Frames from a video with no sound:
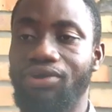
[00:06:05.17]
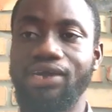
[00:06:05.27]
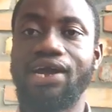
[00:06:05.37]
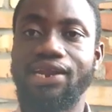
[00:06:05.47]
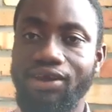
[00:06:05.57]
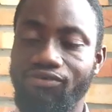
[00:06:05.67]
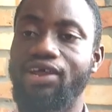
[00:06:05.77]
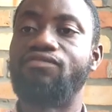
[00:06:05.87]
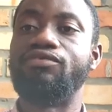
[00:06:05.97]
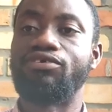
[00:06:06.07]
Ghana could
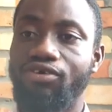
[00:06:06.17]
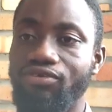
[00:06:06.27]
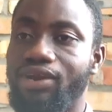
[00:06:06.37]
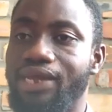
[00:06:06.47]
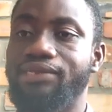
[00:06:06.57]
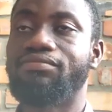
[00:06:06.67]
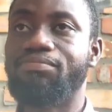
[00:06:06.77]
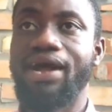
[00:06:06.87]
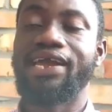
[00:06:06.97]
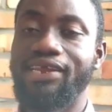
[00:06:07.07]
have been colonized
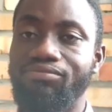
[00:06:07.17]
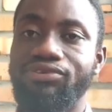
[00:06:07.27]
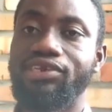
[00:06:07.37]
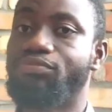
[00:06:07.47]
by the British.